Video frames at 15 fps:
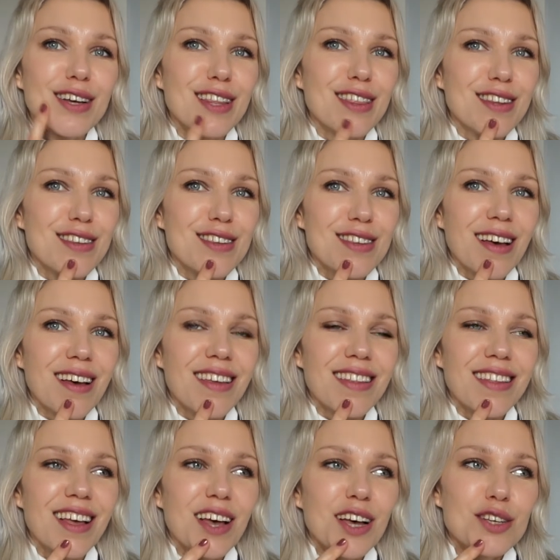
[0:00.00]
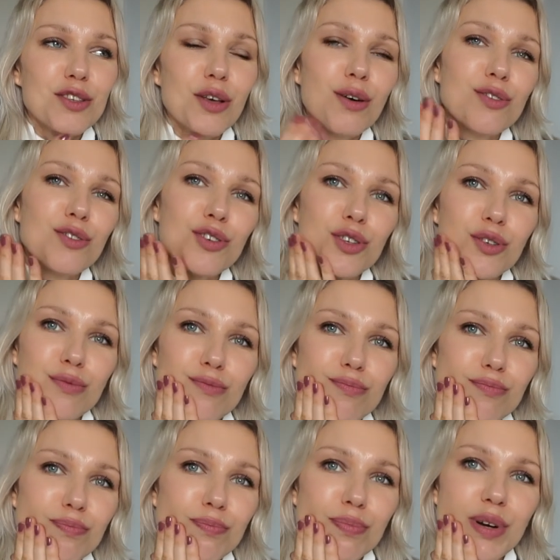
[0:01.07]
in the side. So I just
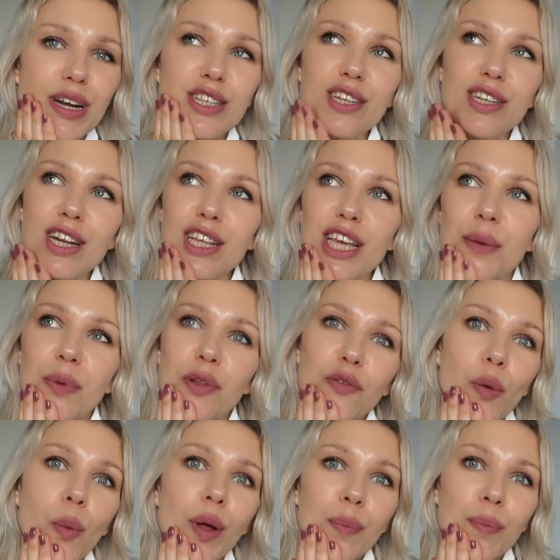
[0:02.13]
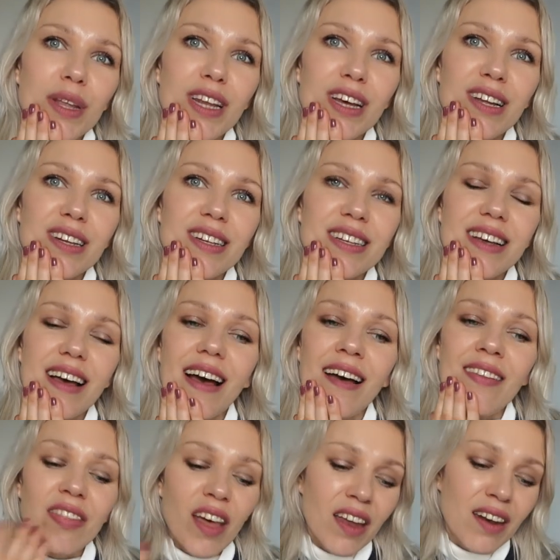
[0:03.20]
press it and keep it for 1 minute,
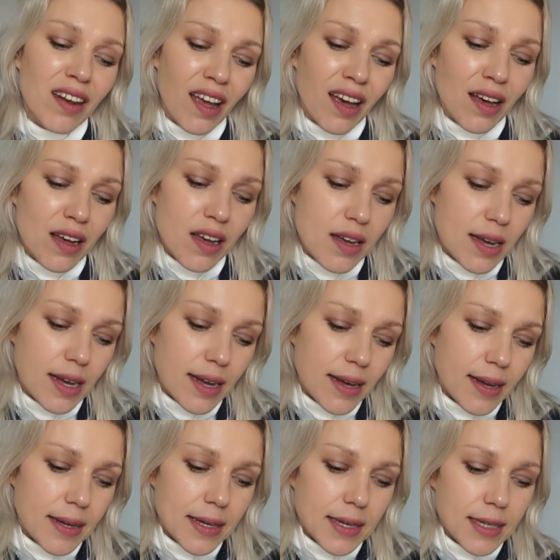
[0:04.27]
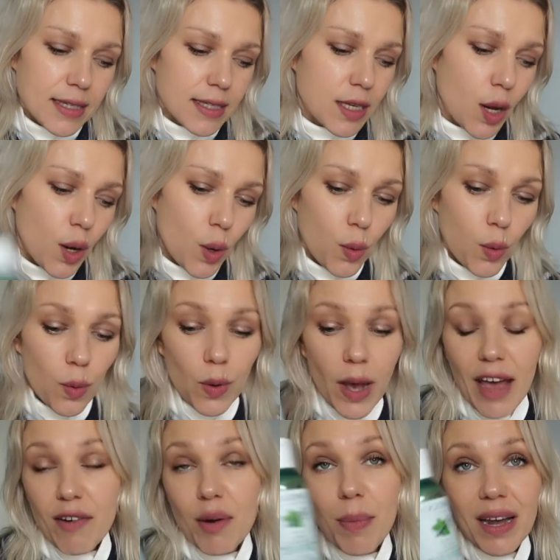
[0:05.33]
and then yeah. So
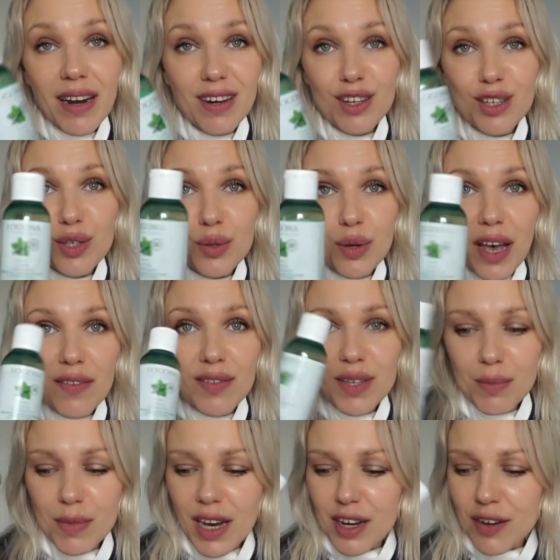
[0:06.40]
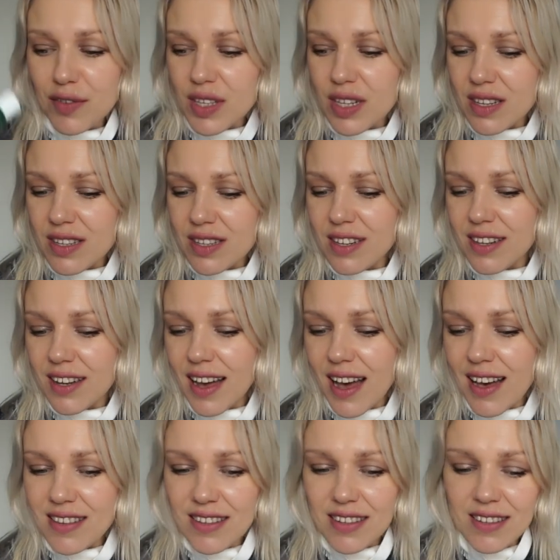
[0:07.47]
everybody needs to have some kind of salicylic
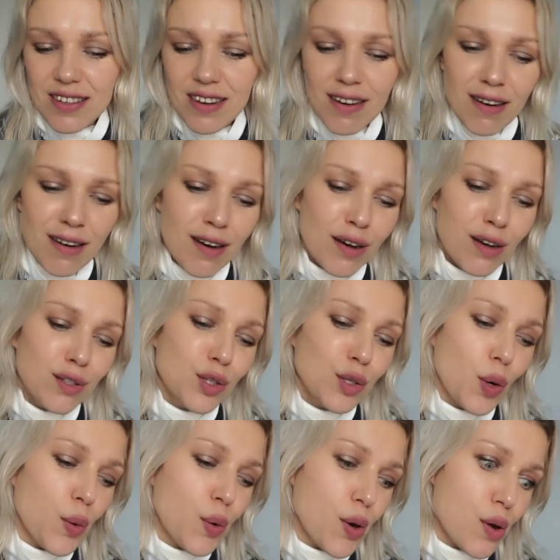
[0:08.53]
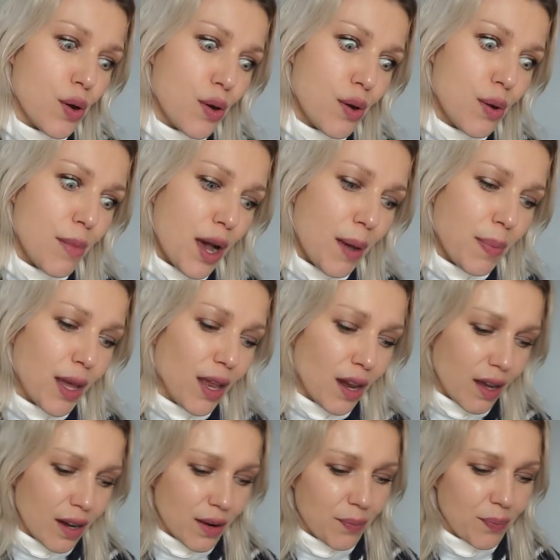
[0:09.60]
acid toner, in my
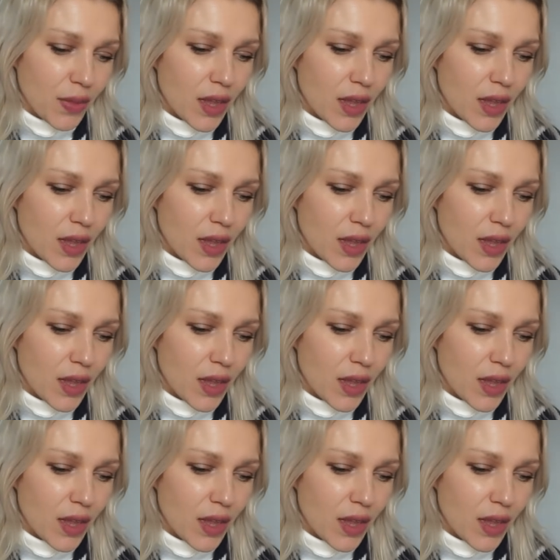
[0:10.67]
opinion.